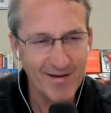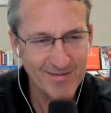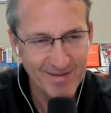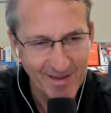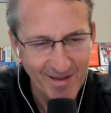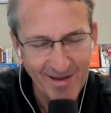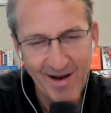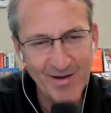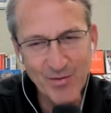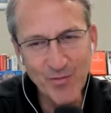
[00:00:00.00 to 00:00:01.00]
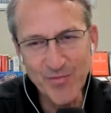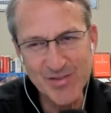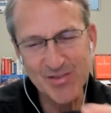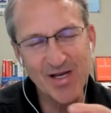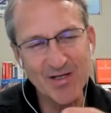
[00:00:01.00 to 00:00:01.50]
I, I don't know if
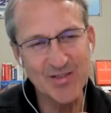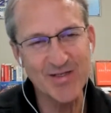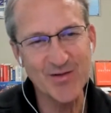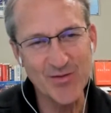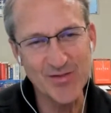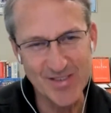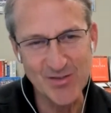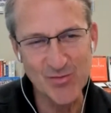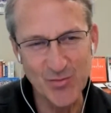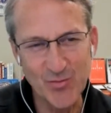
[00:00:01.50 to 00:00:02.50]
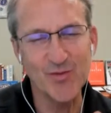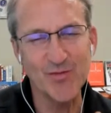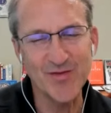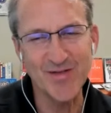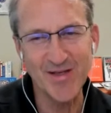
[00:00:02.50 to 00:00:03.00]
this is actually your intentional quote
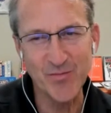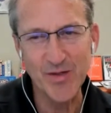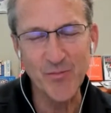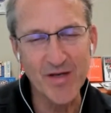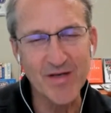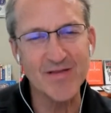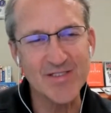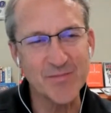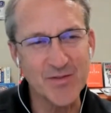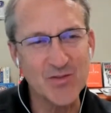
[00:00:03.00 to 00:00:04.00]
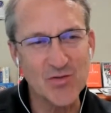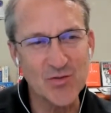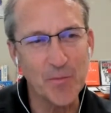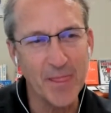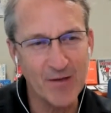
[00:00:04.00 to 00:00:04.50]
of the day, but I'm writing this in my journal.